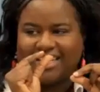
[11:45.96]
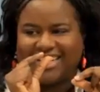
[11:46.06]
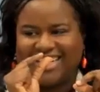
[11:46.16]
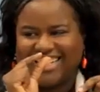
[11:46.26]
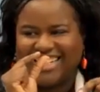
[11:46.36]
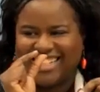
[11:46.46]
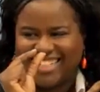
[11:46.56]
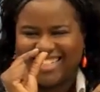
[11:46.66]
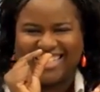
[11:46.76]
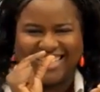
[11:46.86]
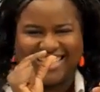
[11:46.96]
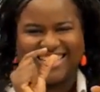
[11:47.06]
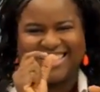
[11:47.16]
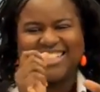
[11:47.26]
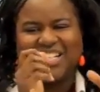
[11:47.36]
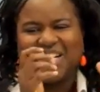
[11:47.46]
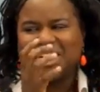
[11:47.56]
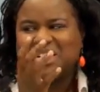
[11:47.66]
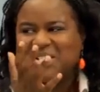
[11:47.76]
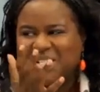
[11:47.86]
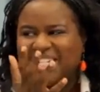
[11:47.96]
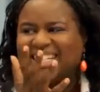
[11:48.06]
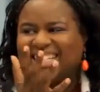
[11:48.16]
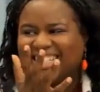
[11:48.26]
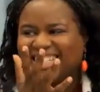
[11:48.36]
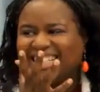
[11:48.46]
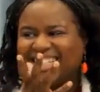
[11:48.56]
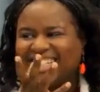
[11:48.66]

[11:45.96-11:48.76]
each other. That's all we do all day long. If